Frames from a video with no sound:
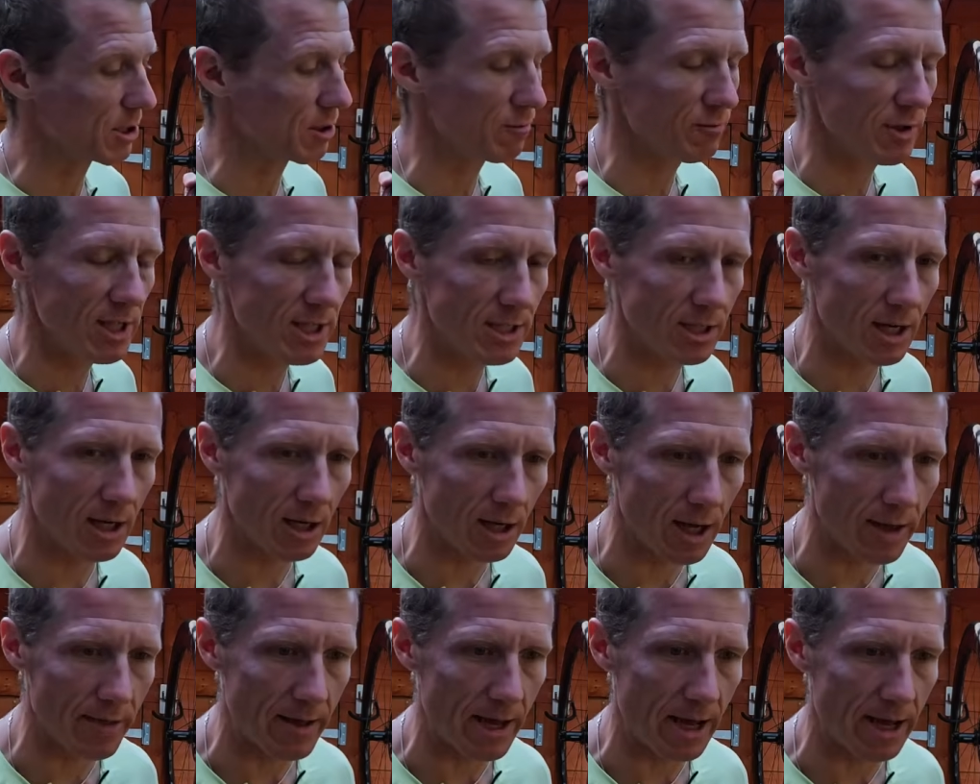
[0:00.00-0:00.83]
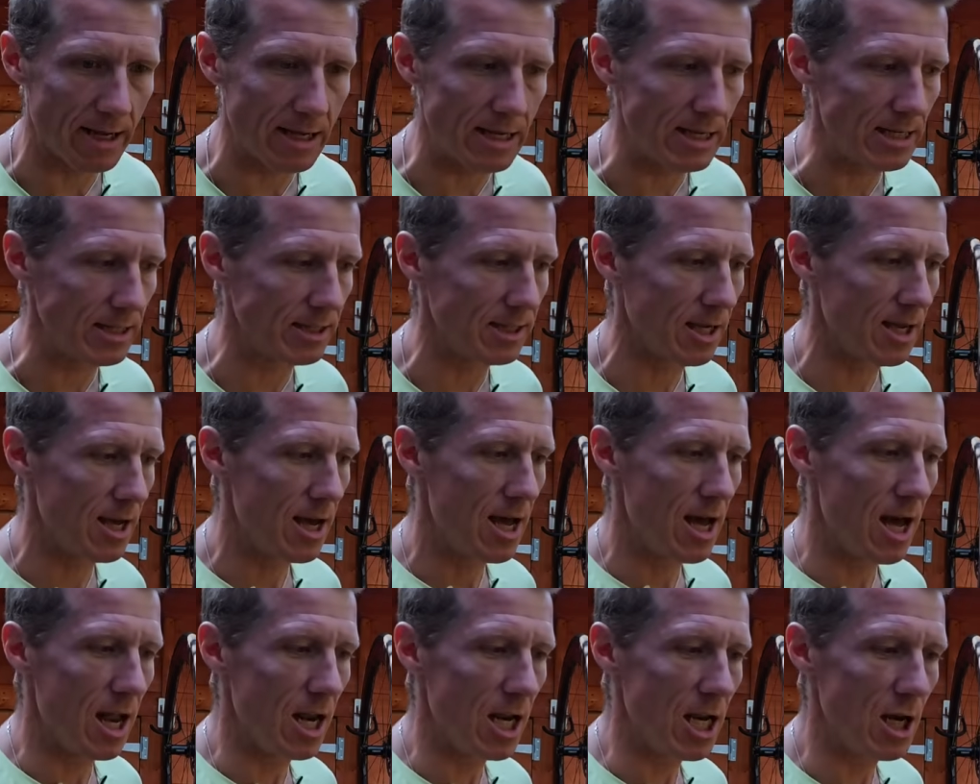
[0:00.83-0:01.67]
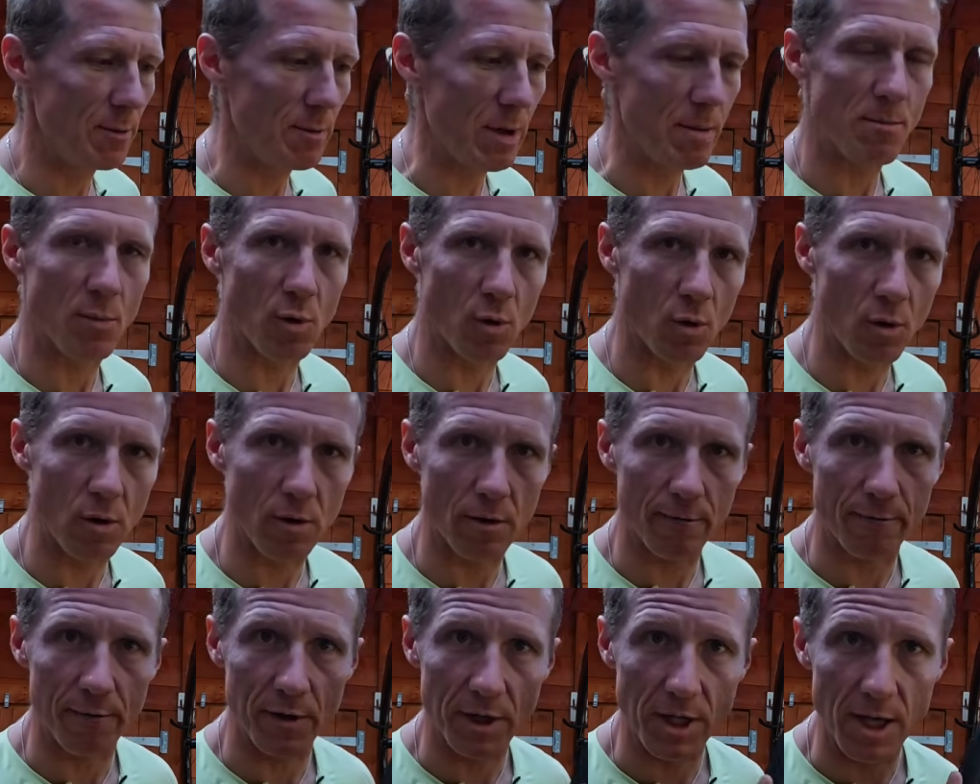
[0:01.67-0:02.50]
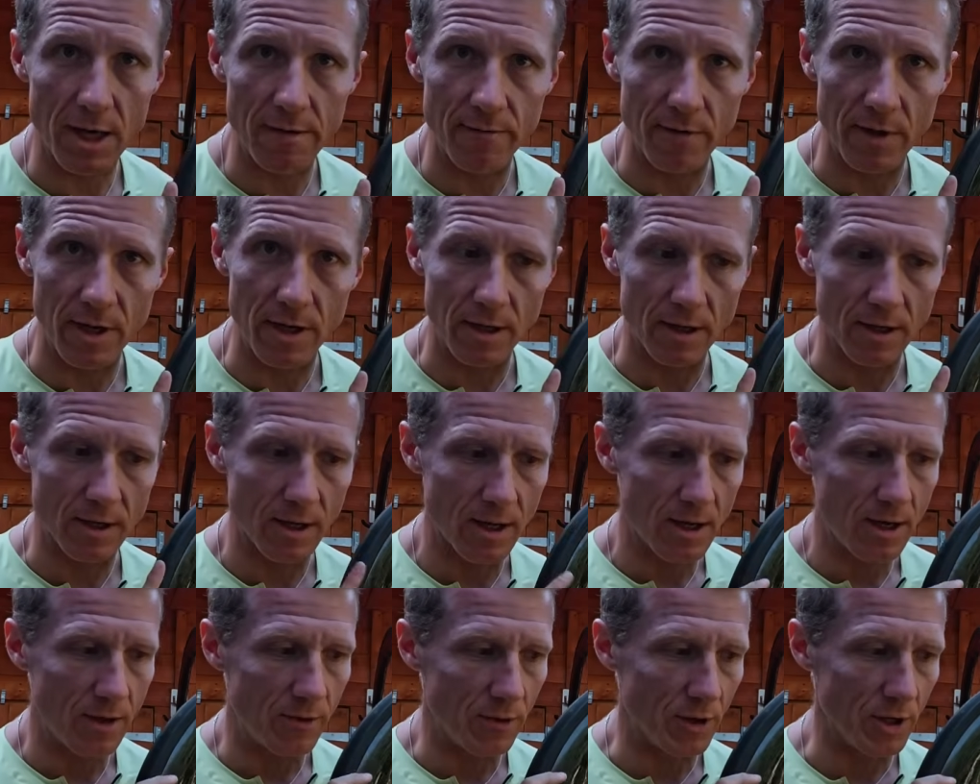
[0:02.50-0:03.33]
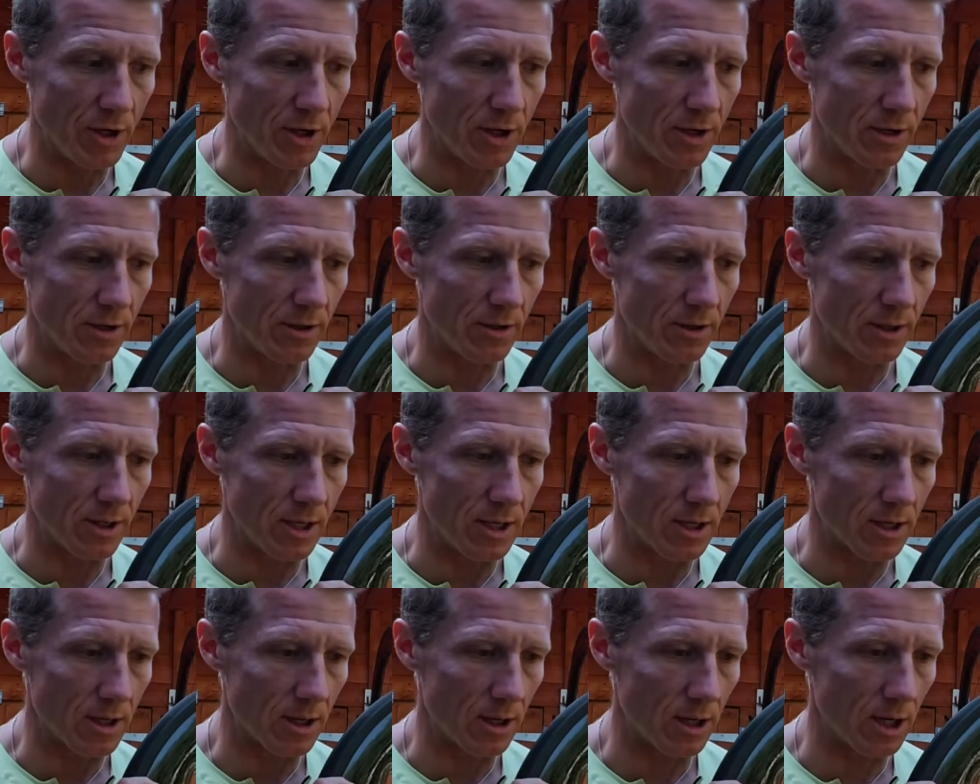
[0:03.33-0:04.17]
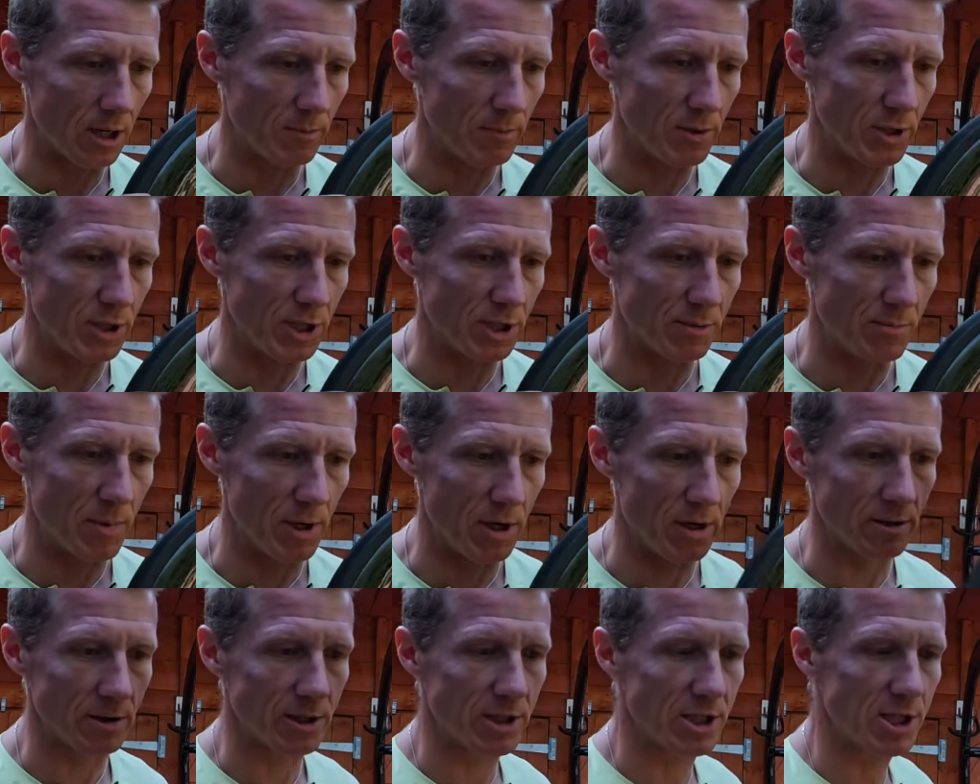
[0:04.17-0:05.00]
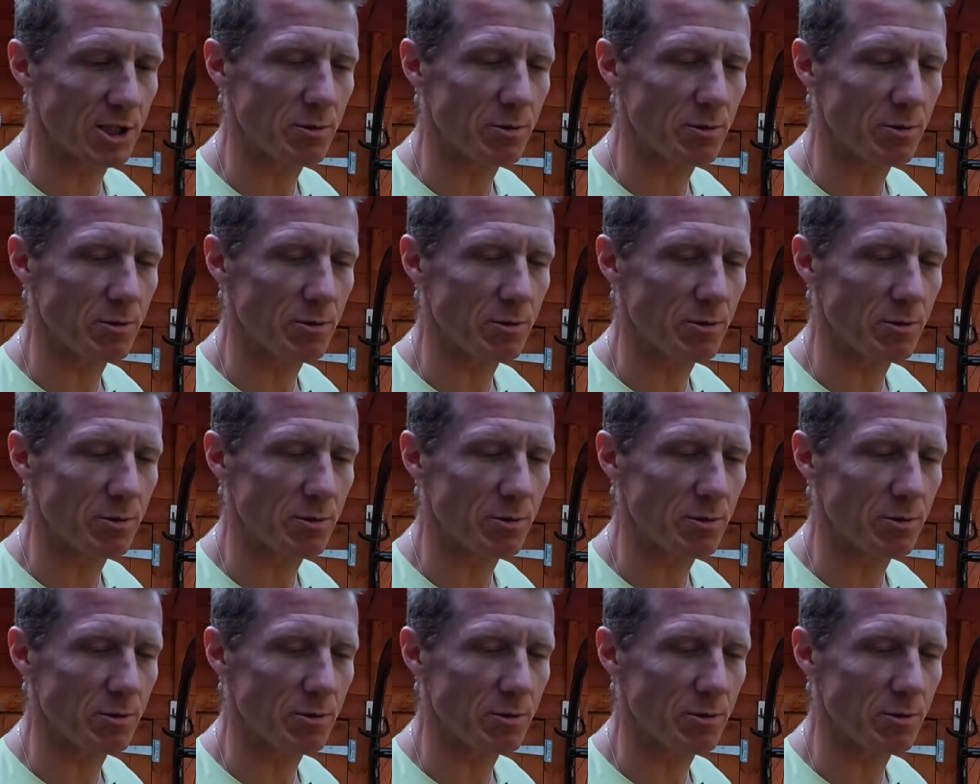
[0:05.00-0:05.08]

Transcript: The reason I like that is a little bit more forgiving than the carbon spokes.